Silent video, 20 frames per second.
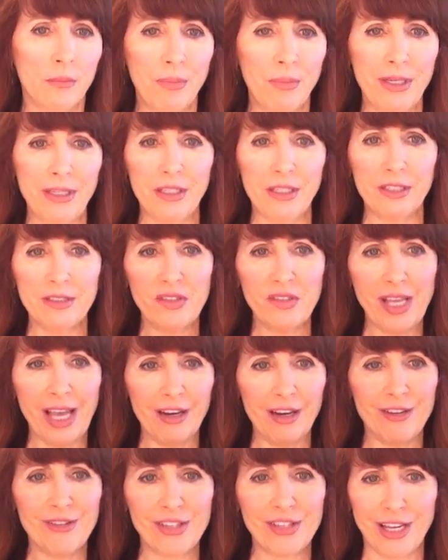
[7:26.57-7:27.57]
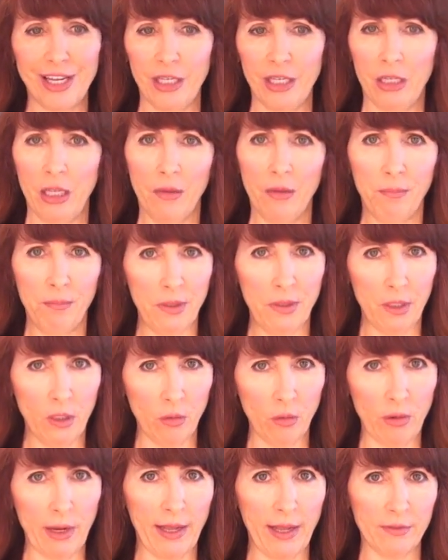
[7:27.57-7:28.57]
but Saturn's saying be
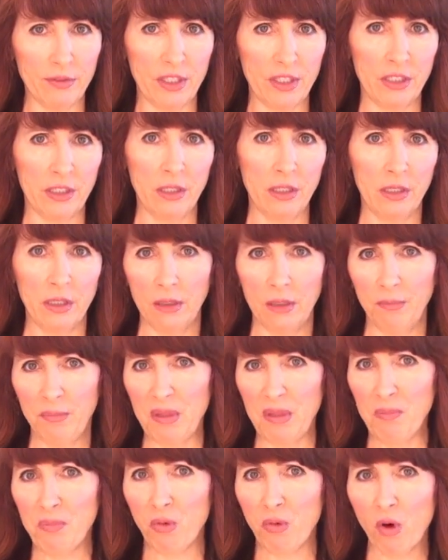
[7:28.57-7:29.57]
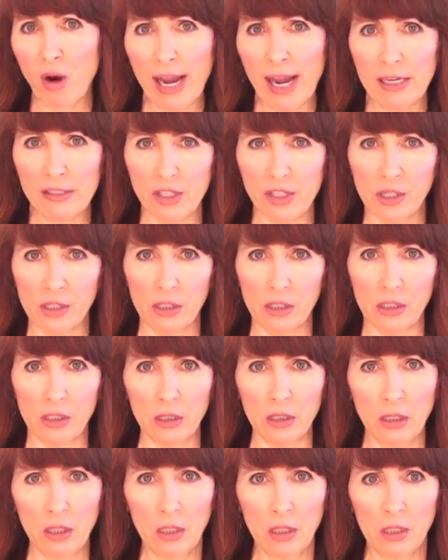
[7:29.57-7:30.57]
grounded, be
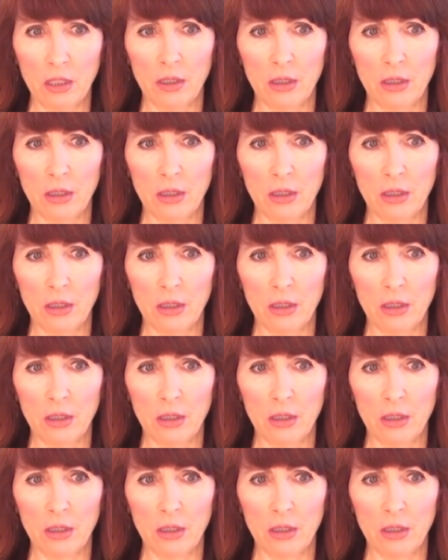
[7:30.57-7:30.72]
practical.